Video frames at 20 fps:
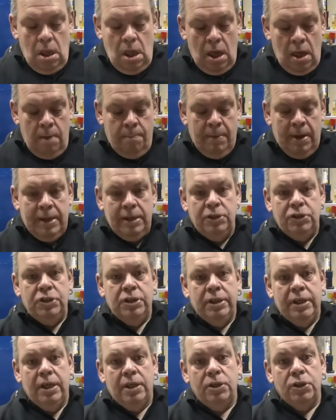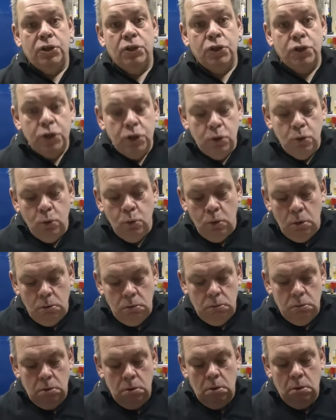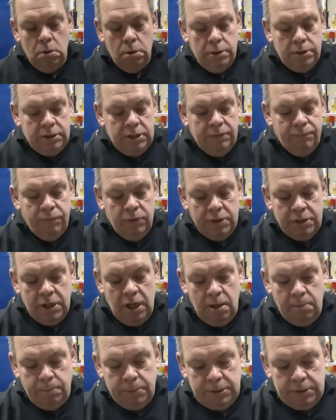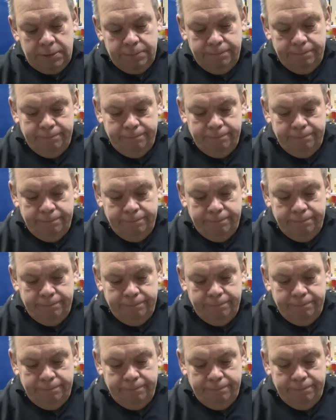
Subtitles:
I managed to get 2 different types.